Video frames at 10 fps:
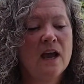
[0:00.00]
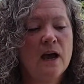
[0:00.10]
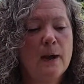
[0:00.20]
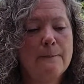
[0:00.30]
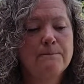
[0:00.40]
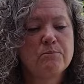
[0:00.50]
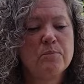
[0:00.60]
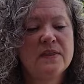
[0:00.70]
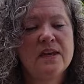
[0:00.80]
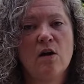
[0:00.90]

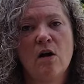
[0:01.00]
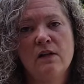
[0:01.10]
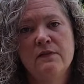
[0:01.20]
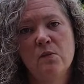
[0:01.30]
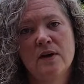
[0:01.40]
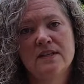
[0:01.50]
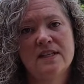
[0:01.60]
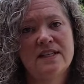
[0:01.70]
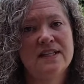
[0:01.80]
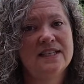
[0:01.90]
But then all of the ones on
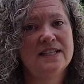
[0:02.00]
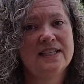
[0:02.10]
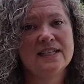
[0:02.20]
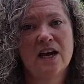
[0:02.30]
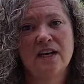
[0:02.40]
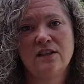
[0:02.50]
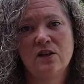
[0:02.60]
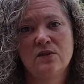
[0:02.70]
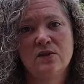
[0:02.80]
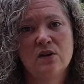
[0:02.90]
the Tennessee side,
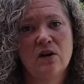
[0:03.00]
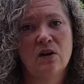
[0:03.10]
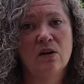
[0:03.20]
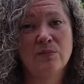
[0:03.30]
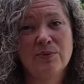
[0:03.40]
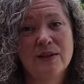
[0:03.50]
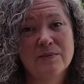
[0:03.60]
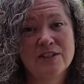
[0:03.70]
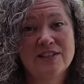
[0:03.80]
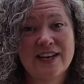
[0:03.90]
those are all pretty
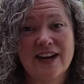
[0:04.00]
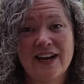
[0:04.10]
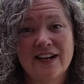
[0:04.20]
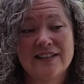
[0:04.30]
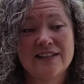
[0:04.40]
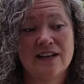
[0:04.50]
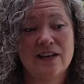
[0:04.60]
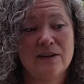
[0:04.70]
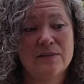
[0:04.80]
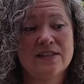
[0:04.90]
much day hikes.
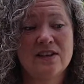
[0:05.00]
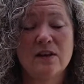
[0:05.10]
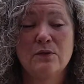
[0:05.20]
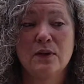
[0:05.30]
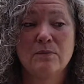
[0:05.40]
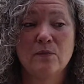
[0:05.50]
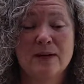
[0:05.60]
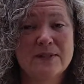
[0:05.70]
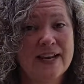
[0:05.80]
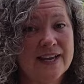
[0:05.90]
I still have
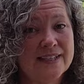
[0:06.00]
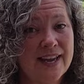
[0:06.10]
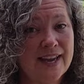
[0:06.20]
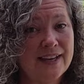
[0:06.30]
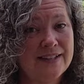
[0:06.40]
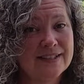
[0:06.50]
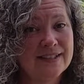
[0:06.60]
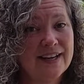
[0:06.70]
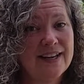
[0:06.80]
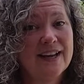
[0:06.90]
Ramsey Cascades,
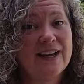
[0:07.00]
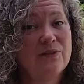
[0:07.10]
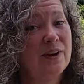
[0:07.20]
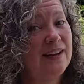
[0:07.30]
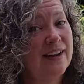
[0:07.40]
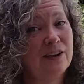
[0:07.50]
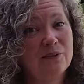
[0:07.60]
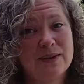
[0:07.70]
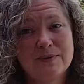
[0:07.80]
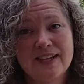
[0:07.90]
and right now
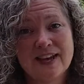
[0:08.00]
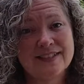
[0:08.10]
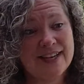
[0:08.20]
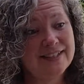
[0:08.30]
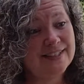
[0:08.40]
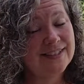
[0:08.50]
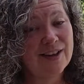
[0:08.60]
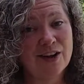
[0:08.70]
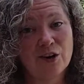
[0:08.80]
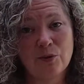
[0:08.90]
Ramsey Cascades is
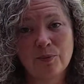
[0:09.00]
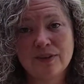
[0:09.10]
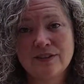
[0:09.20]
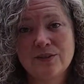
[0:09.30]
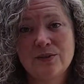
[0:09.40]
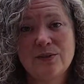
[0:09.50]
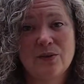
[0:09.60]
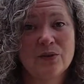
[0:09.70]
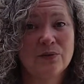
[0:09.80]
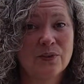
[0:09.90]
not open due to
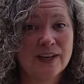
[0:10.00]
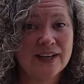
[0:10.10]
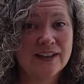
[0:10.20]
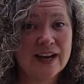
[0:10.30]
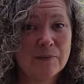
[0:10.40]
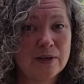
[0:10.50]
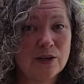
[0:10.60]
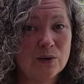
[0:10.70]
all the flooding that happened in